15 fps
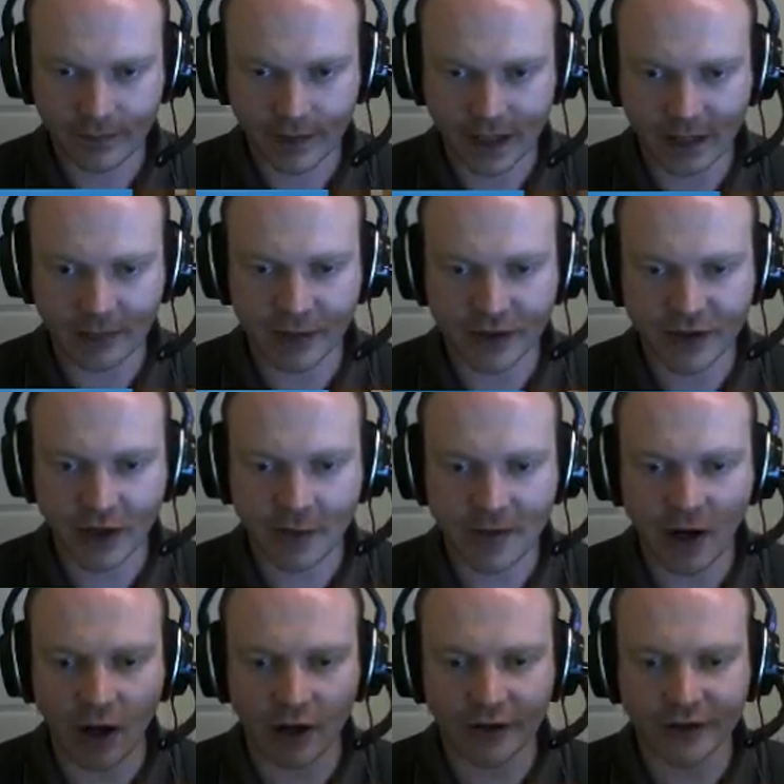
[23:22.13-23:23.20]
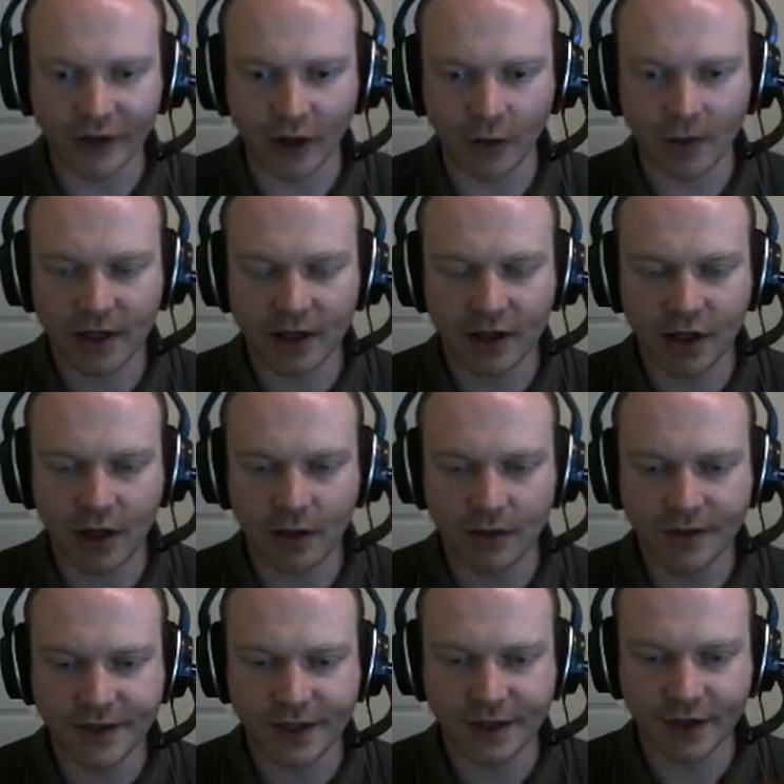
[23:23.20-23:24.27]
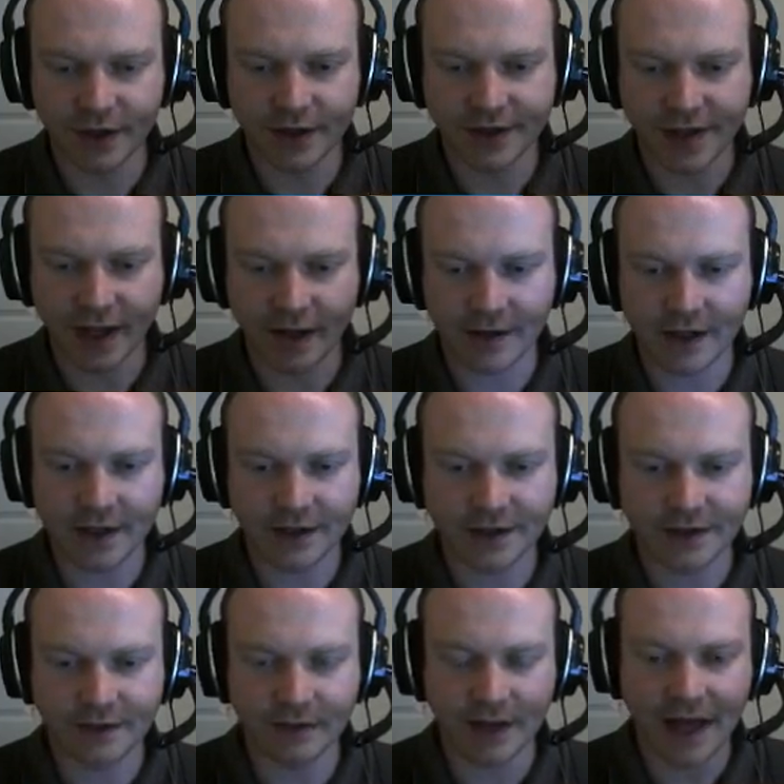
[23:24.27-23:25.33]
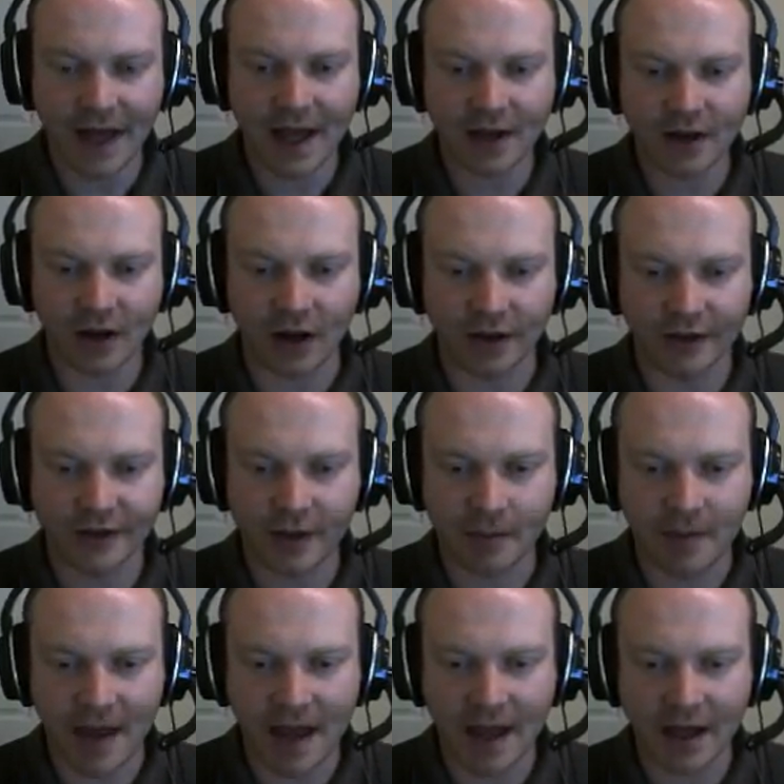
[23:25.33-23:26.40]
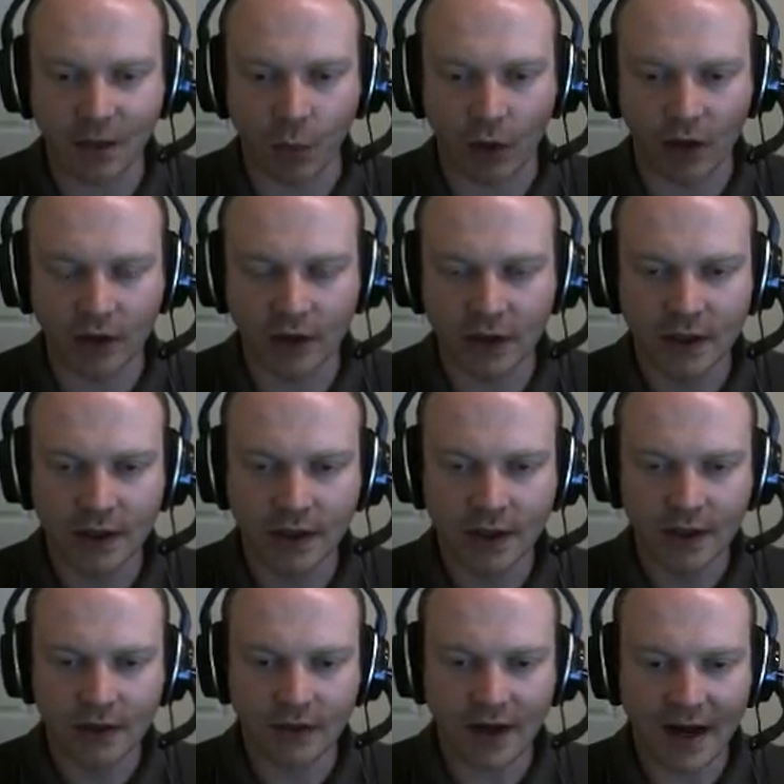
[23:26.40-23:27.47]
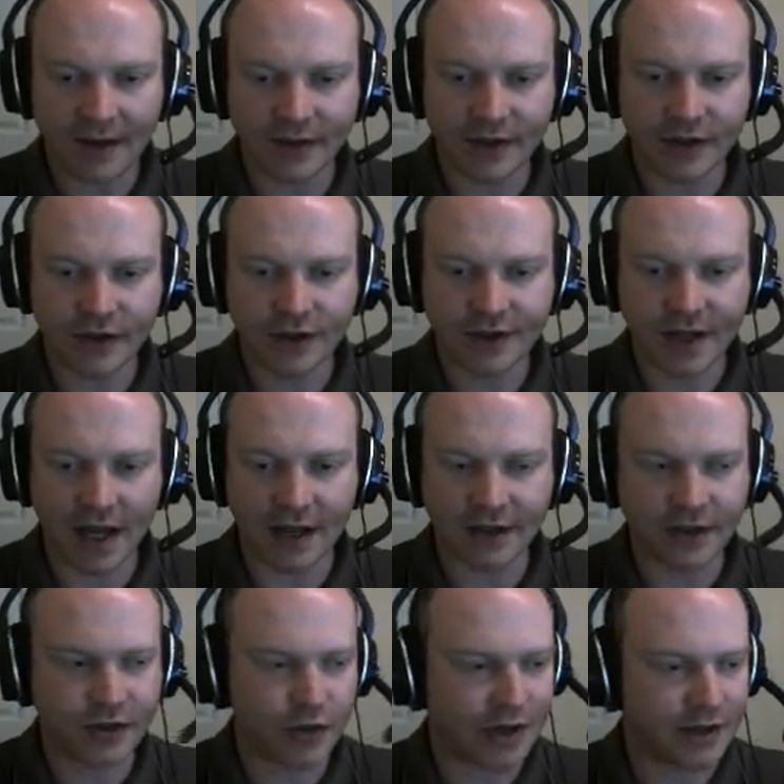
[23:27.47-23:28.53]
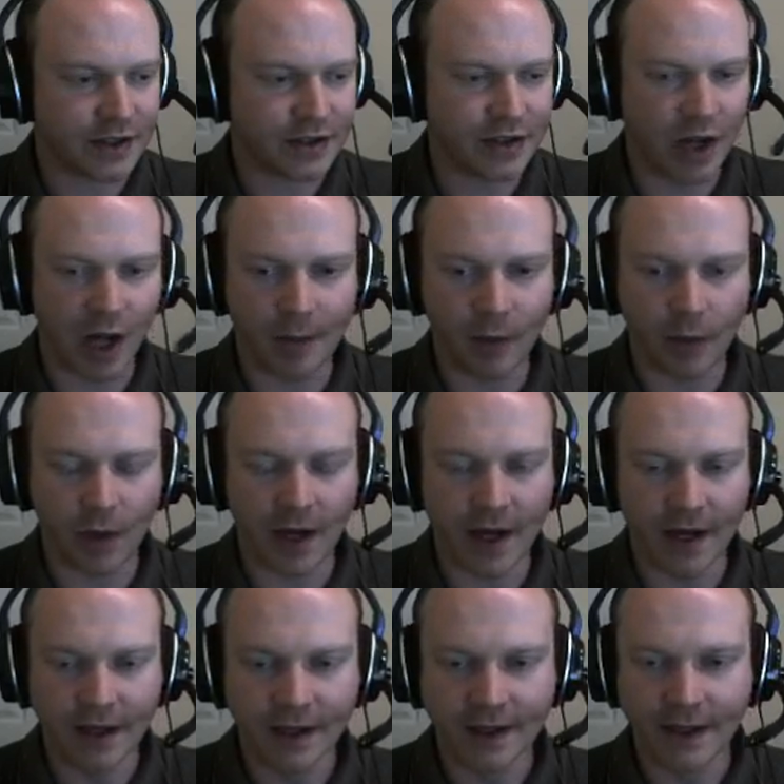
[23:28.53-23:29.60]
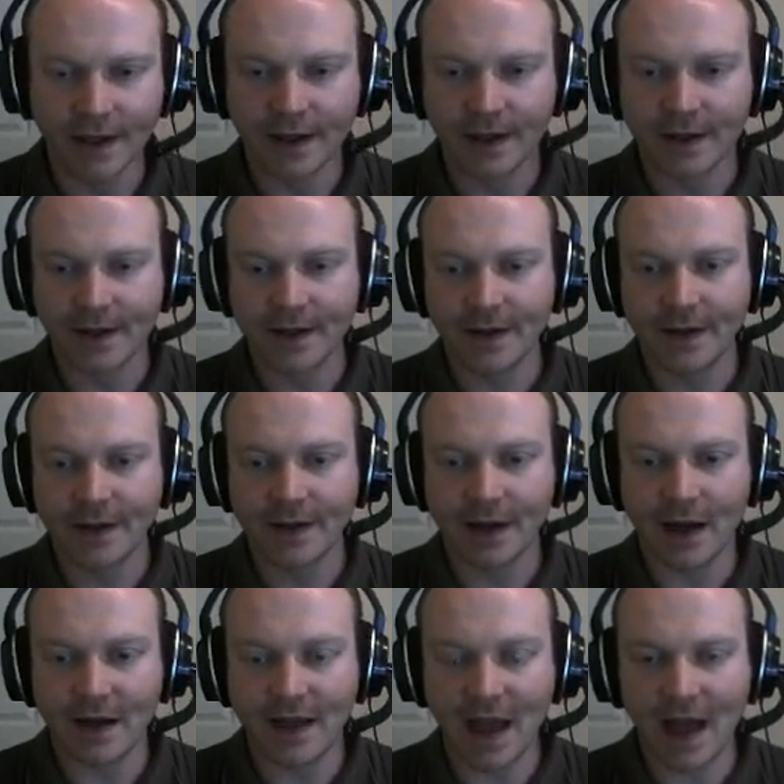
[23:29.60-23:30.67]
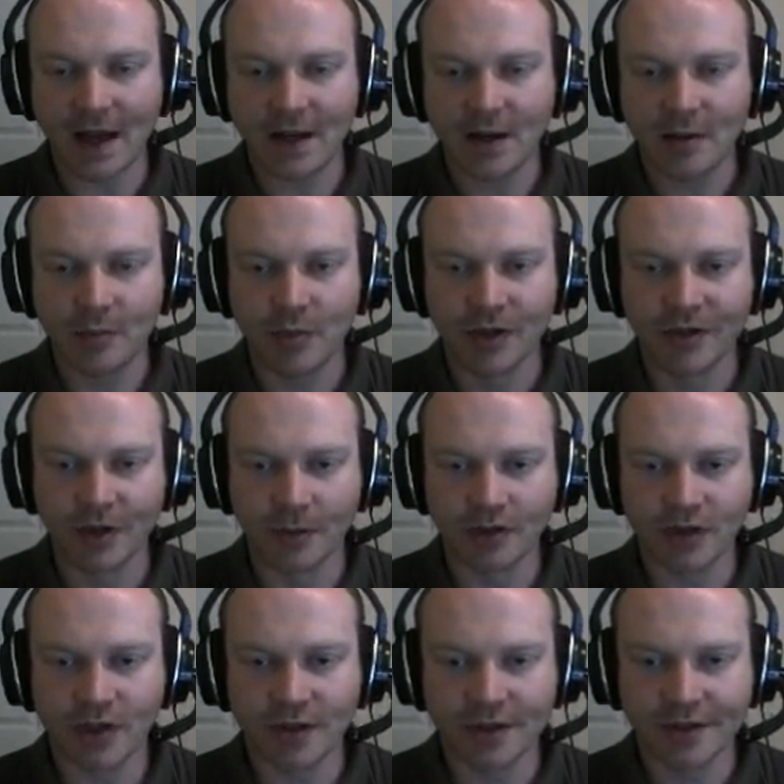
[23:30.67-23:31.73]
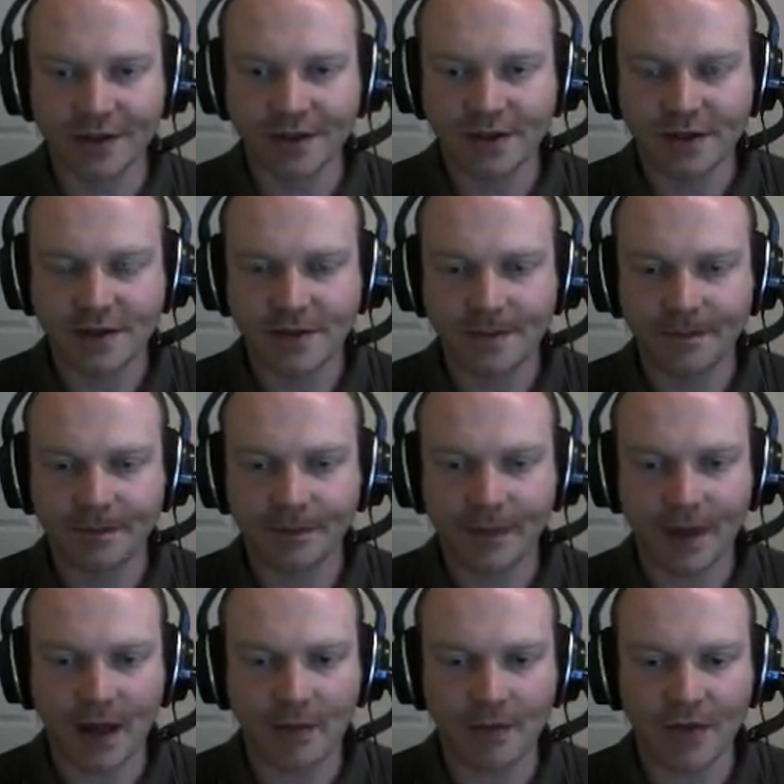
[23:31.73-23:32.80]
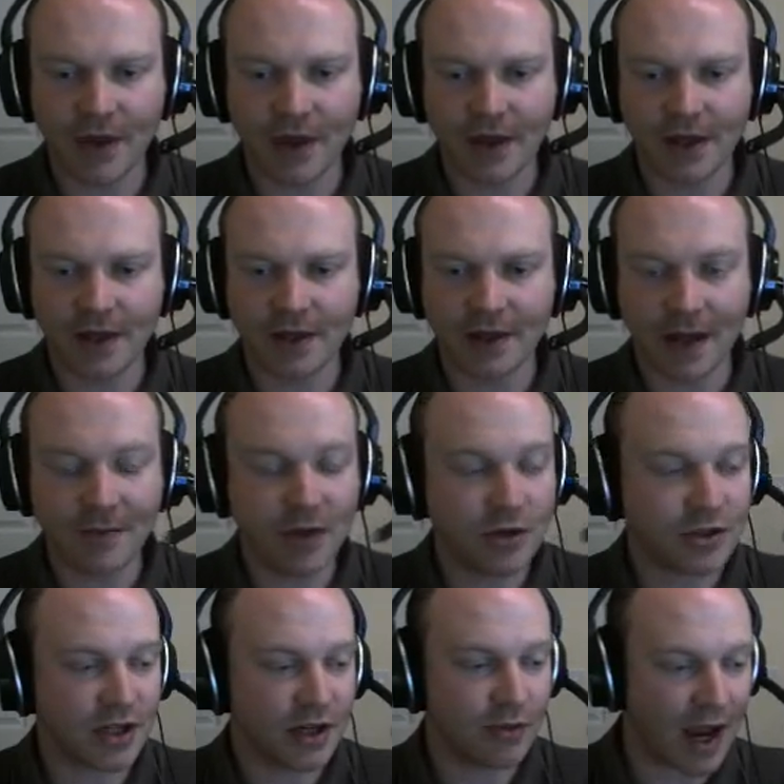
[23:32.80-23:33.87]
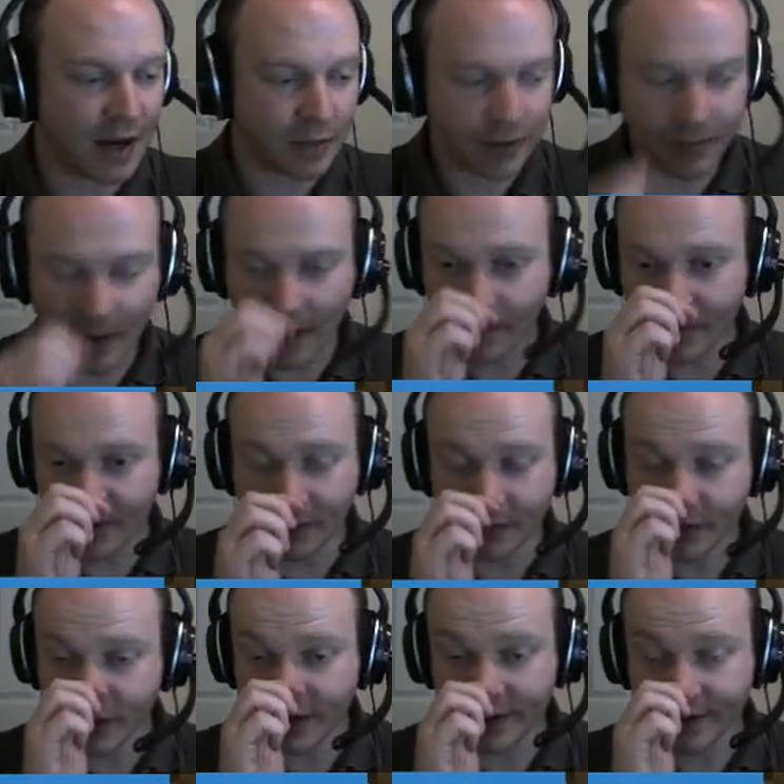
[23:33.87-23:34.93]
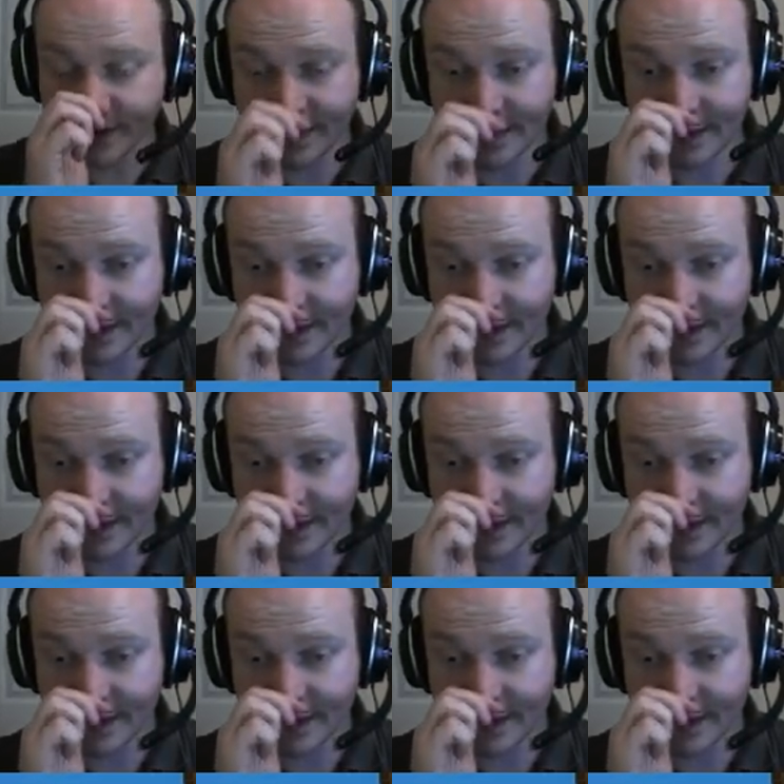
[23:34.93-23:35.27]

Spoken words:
I'm presuming also we can use this other set of these acorns to make wool rather than just getting string this normal way. Again, presumptions. I'm thinking. I'm usually right with my presumptions.